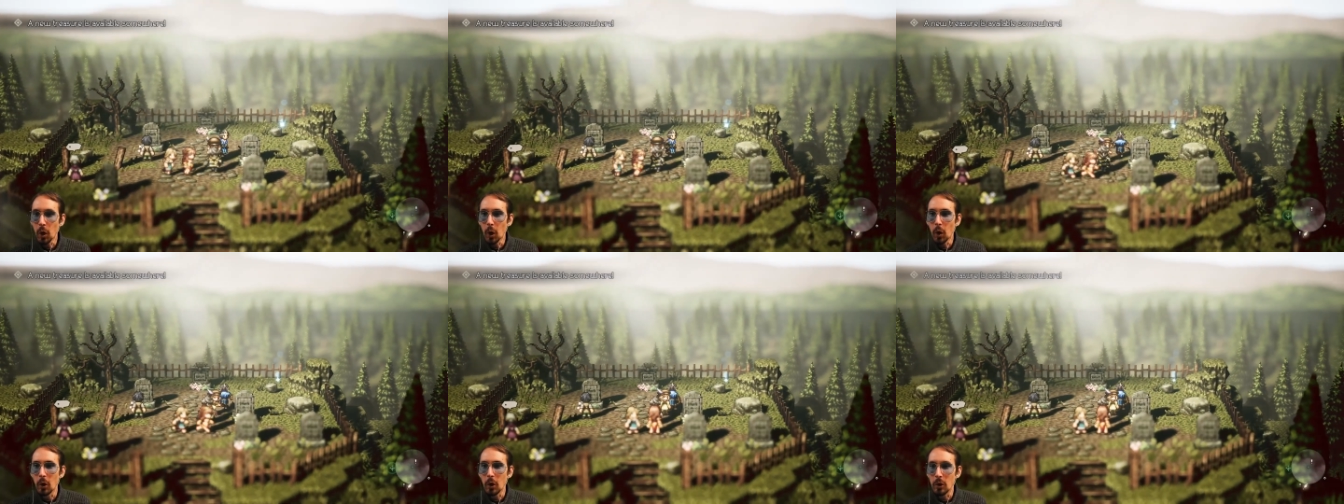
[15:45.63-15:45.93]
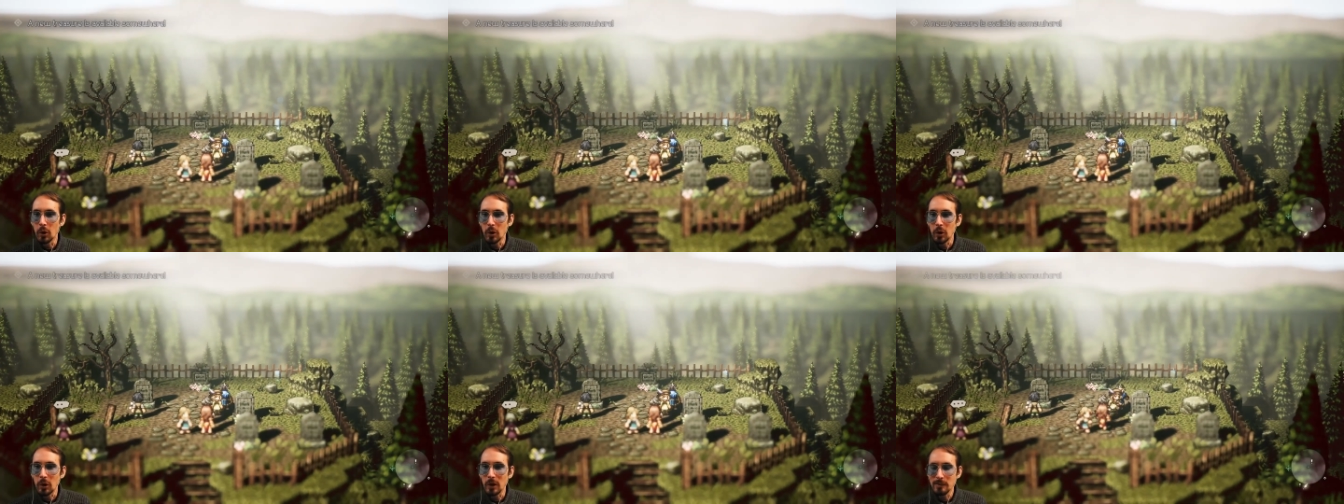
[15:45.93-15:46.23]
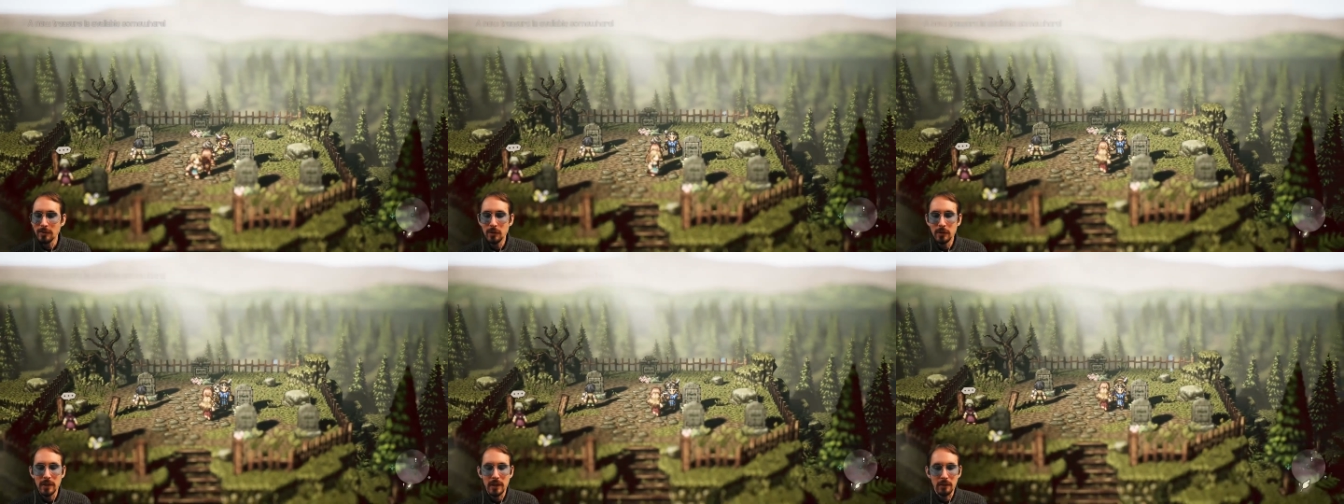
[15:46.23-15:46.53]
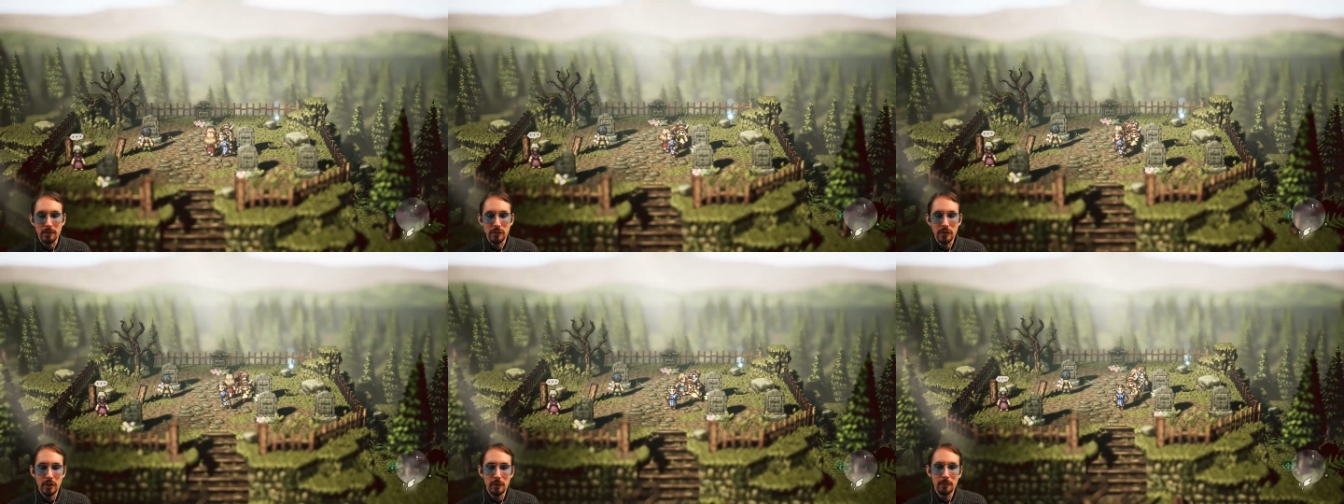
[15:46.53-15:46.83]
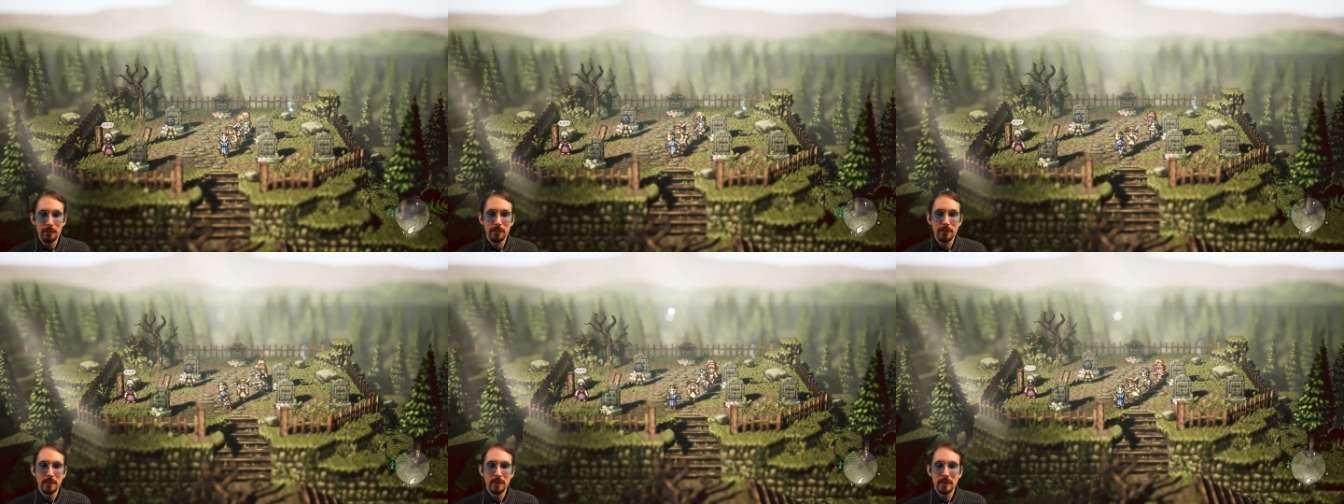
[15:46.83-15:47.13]
Oh, Okay,
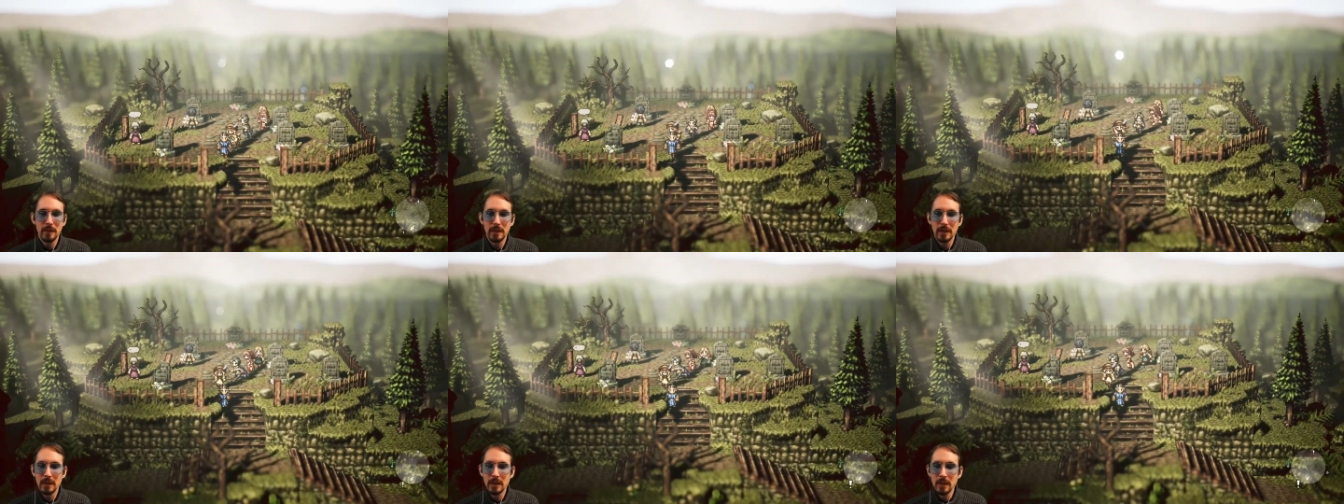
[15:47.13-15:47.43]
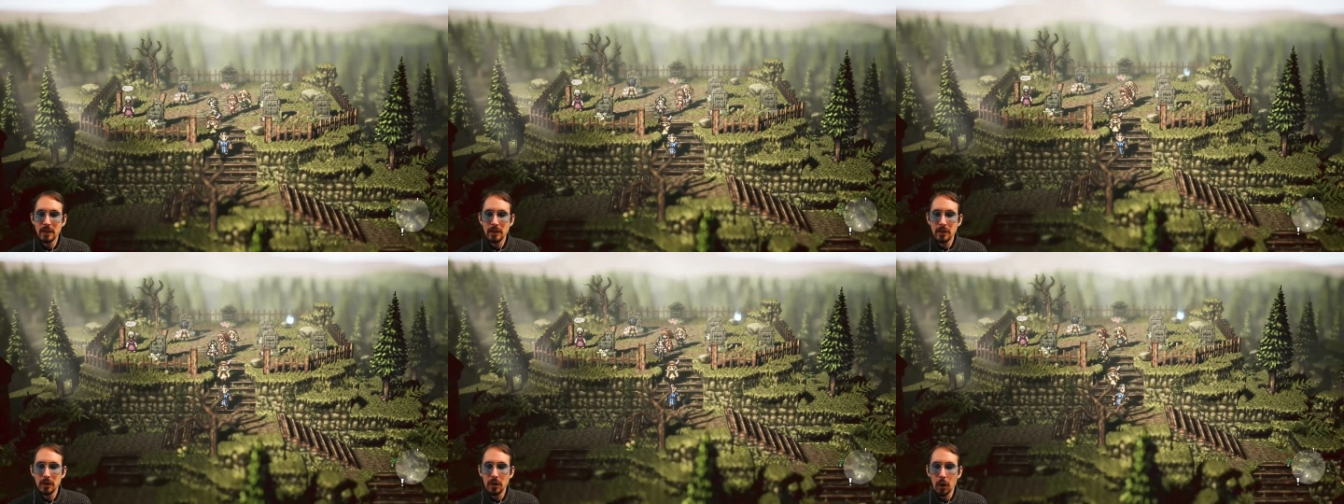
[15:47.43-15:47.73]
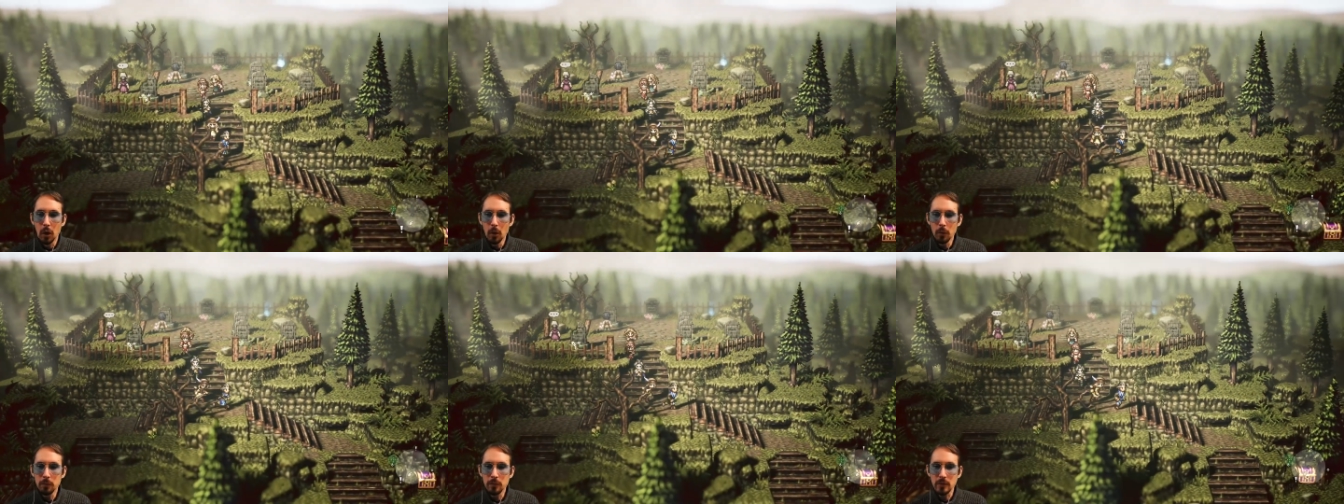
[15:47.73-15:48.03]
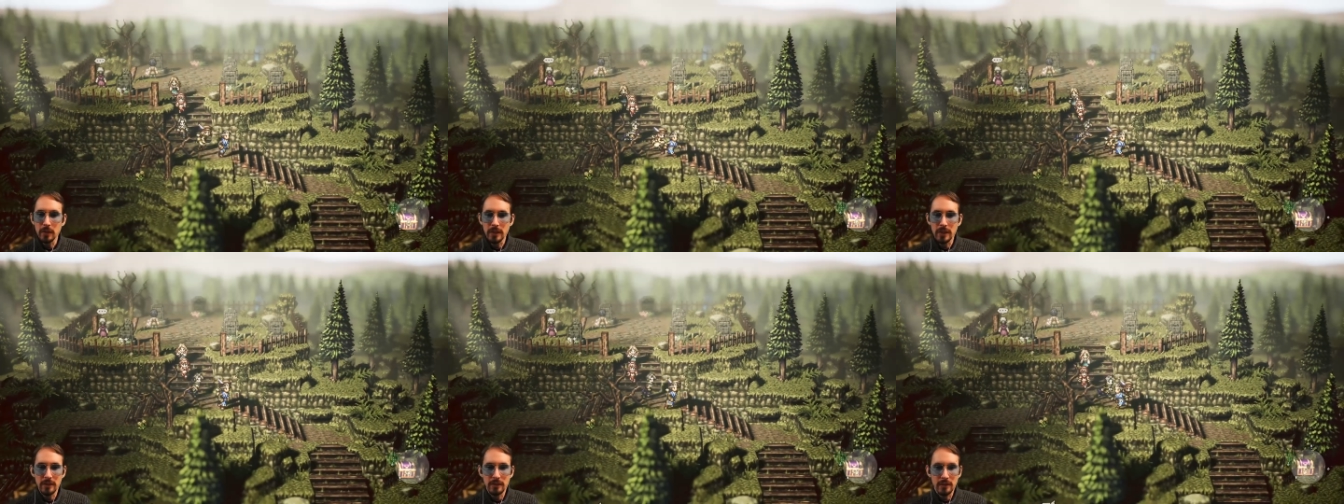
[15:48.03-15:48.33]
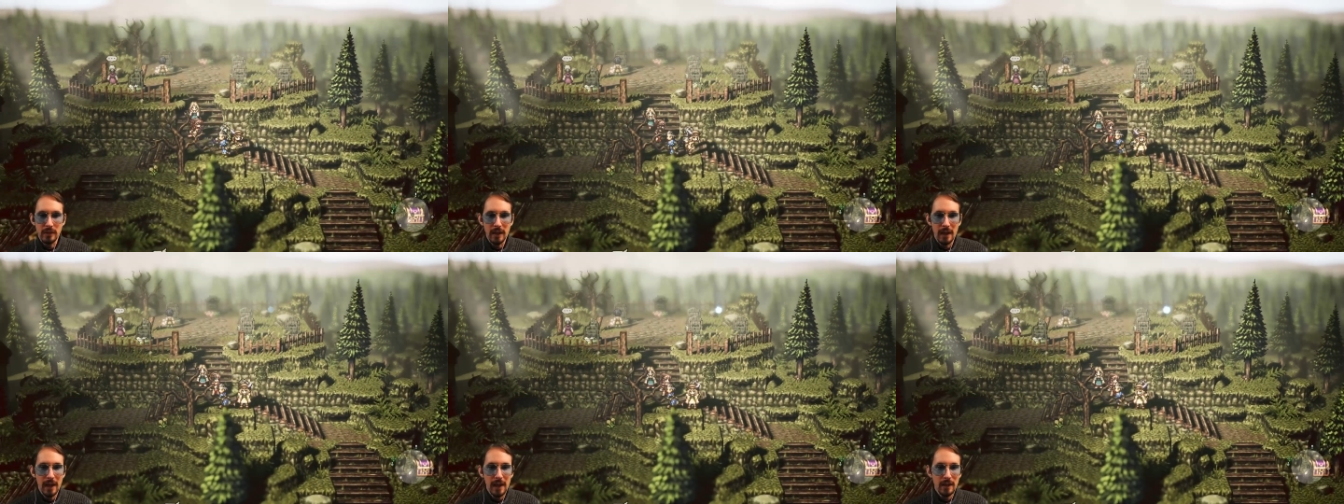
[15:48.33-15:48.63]
so hopefully
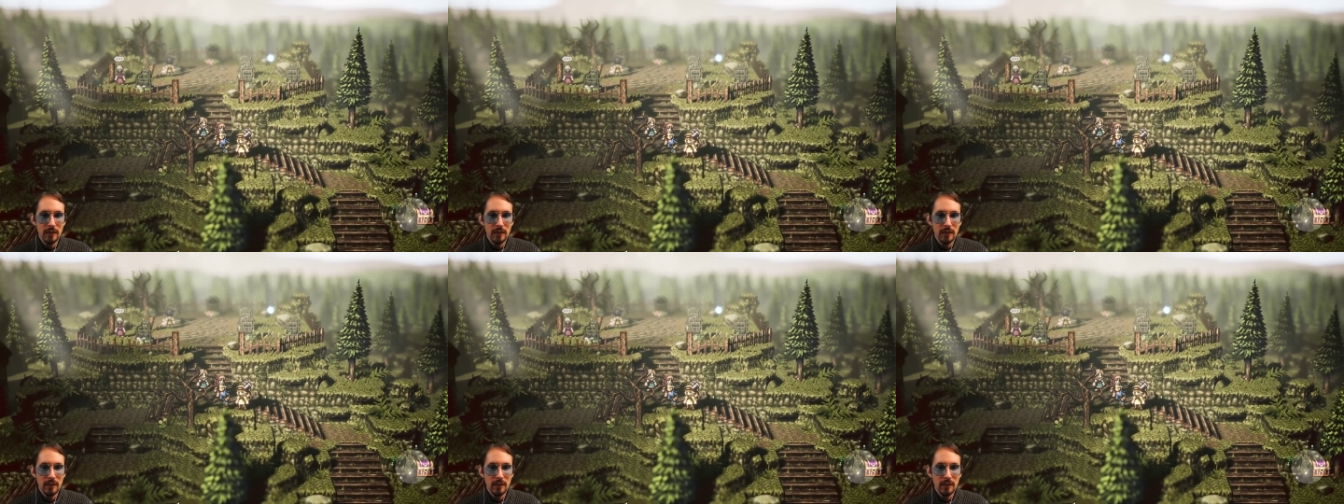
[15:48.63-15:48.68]
it's an